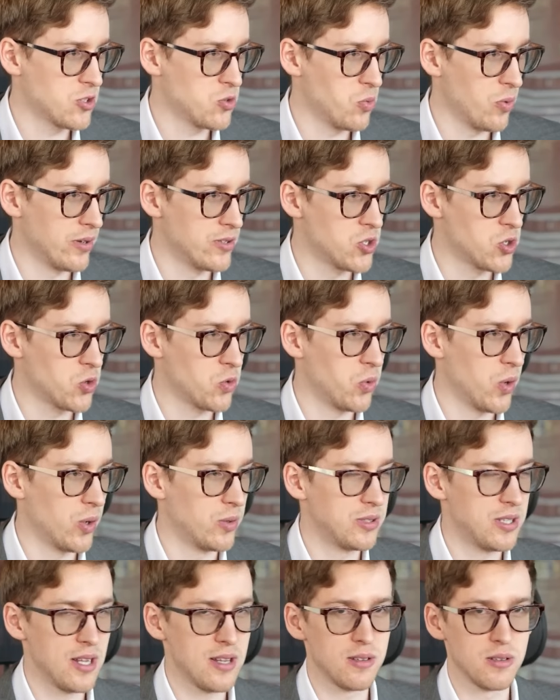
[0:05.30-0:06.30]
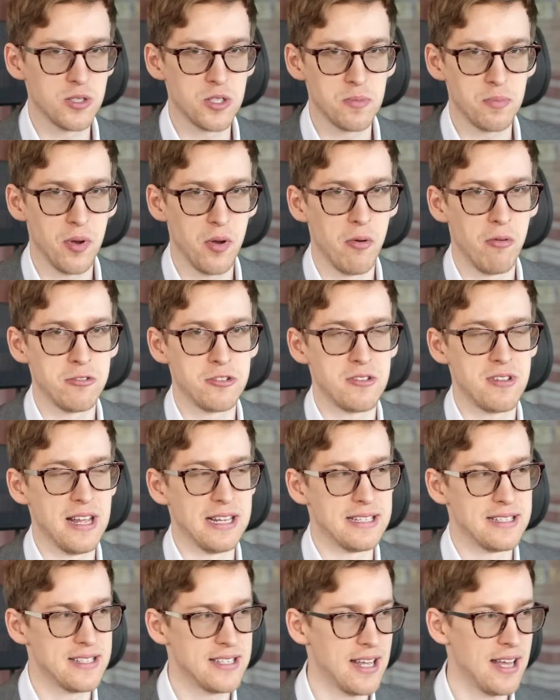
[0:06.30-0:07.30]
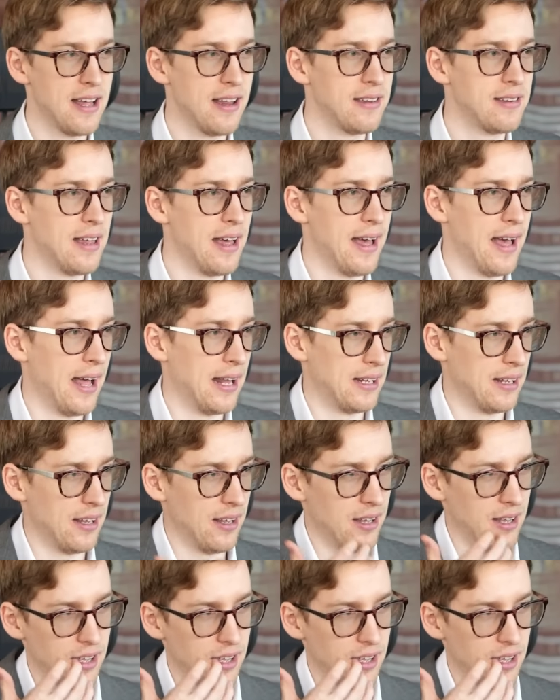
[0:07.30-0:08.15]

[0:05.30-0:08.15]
was quoting this post that said that